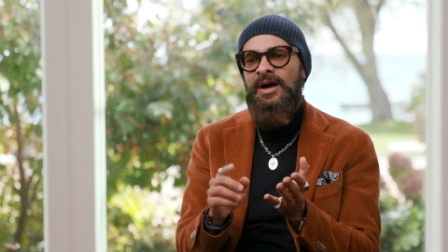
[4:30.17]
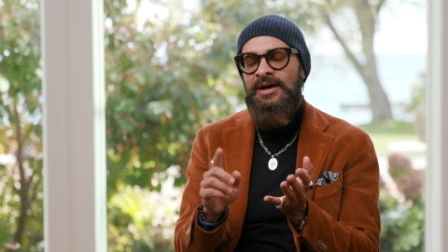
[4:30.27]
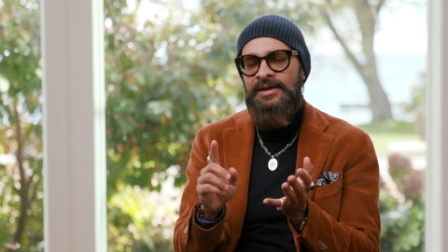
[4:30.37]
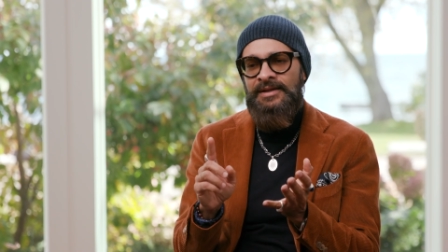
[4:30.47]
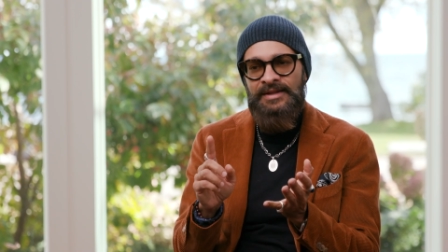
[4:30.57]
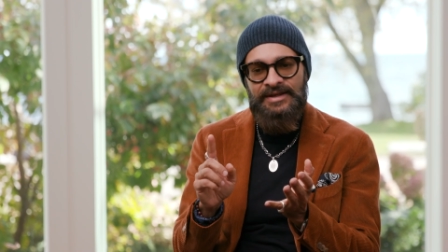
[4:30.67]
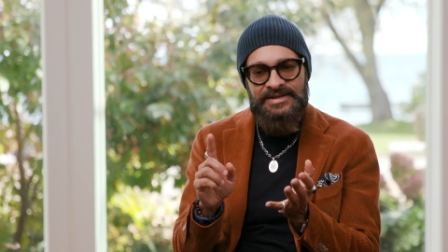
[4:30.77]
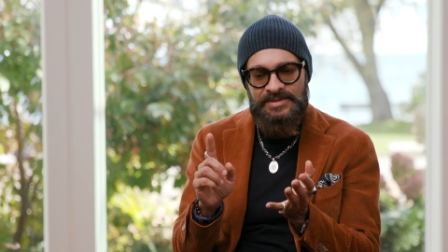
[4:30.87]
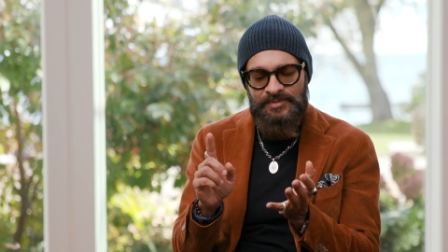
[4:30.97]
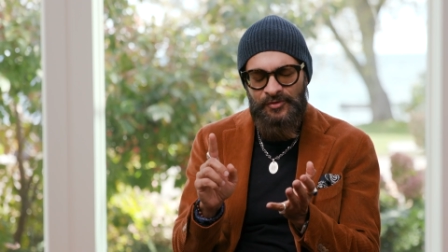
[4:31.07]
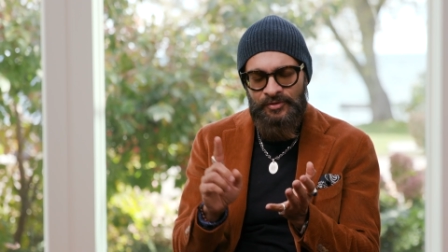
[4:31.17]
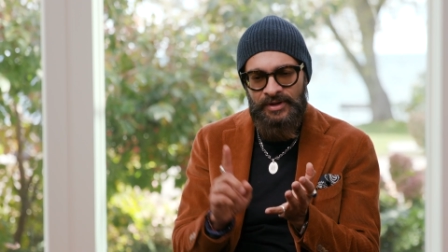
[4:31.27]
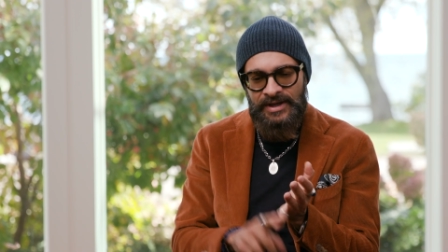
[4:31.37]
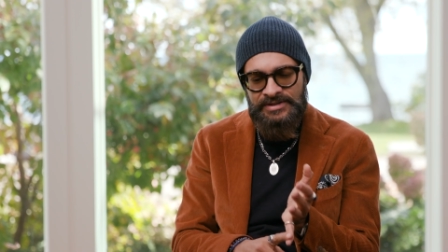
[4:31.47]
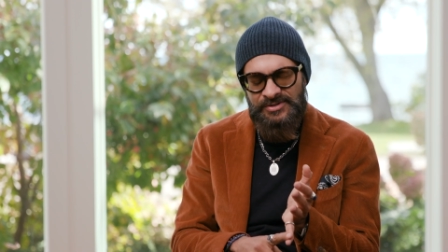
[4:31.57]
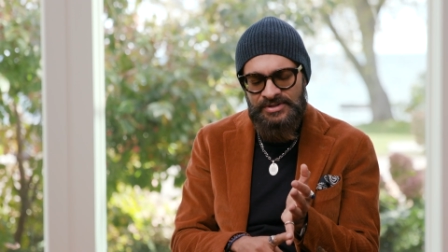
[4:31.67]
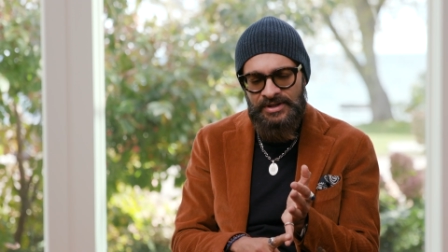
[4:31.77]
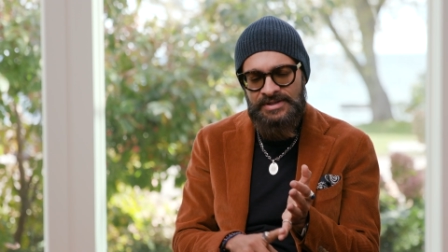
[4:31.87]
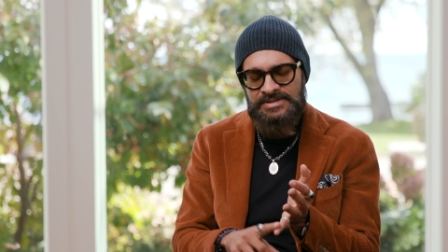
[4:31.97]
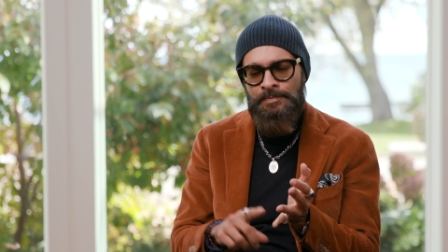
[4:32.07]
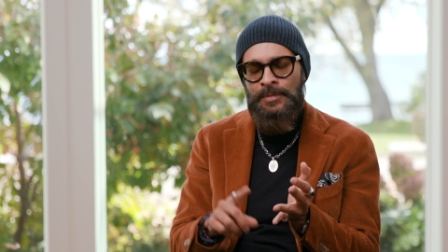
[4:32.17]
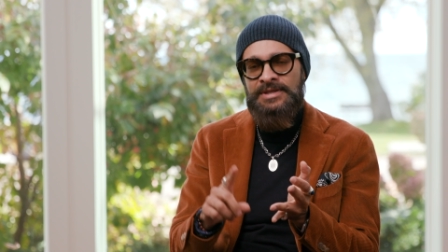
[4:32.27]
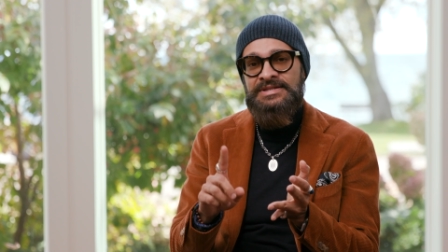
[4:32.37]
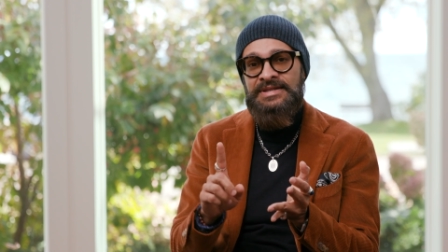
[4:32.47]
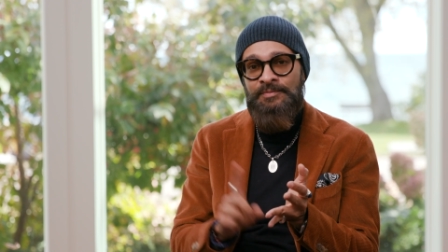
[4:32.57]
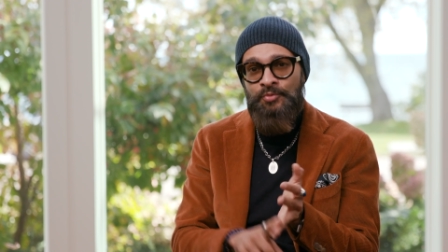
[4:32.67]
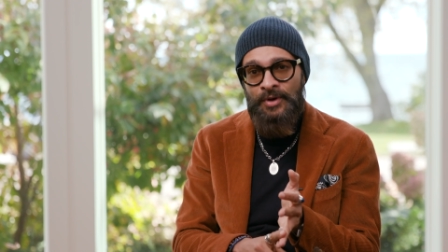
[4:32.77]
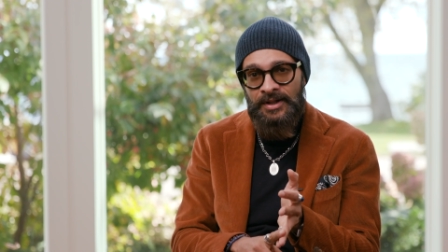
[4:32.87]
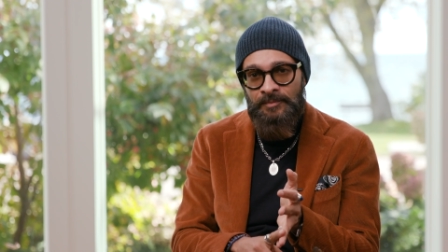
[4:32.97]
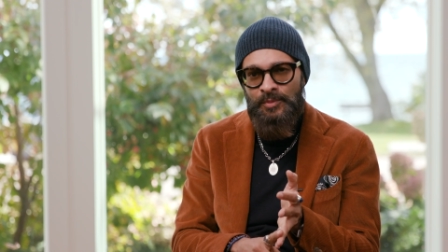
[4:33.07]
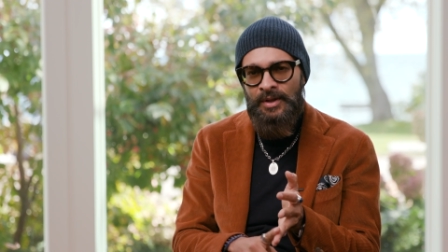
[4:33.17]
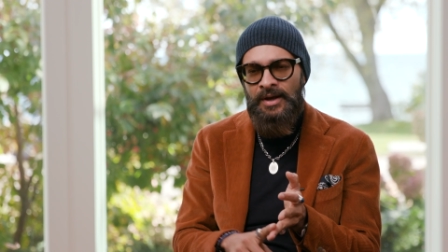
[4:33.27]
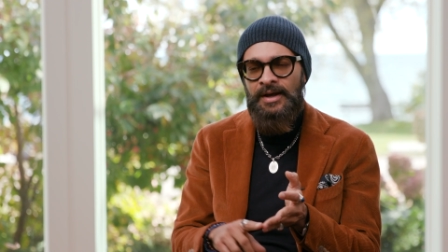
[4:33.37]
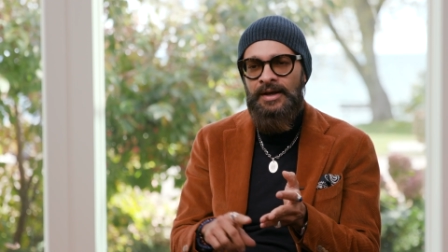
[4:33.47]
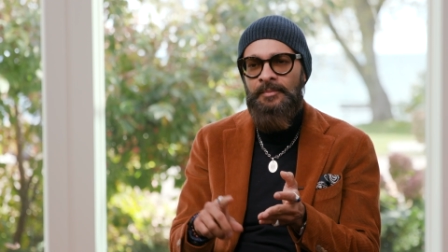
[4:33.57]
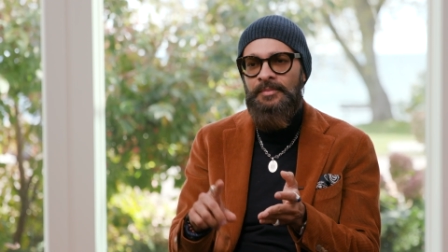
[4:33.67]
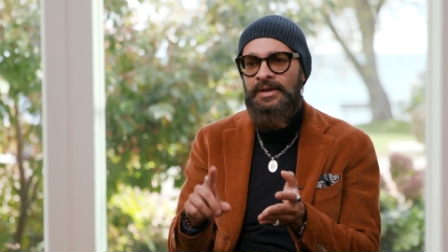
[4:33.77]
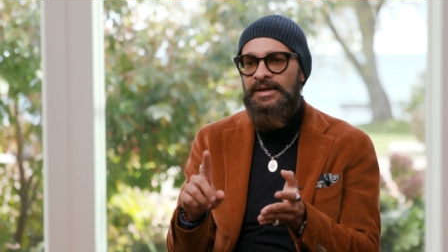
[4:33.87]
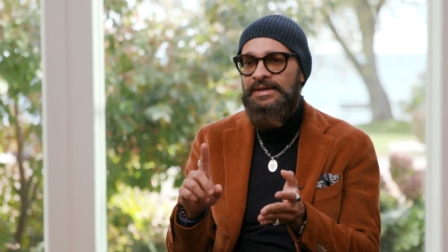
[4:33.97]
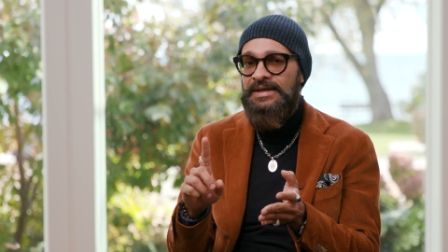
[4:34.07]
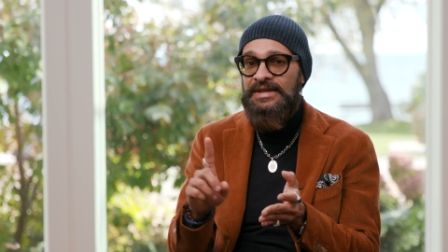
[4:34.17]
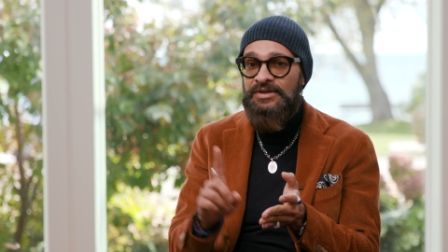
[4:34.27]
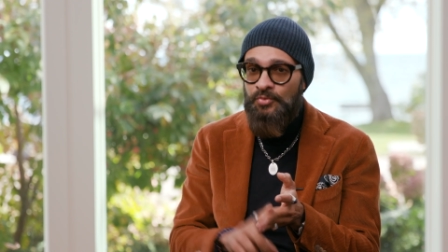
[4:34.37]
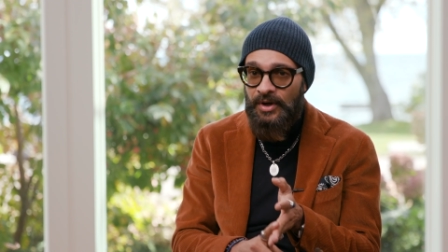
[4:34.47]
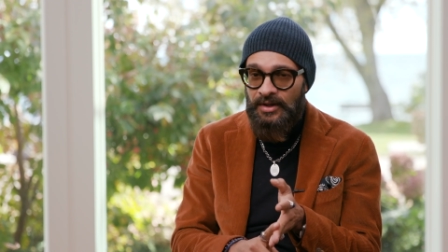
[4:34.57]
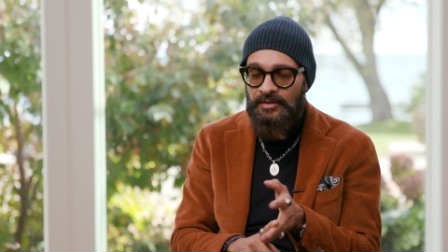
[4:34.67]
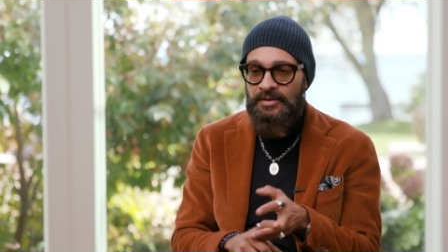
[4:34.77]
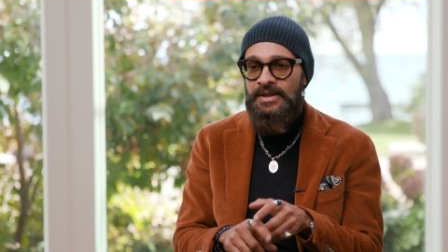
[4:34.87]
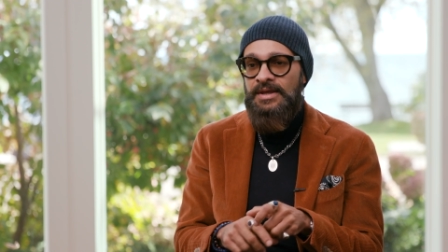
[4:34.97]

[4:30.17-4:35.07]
Uh, like I said before, exercise, sleep well, um, uh, eat well,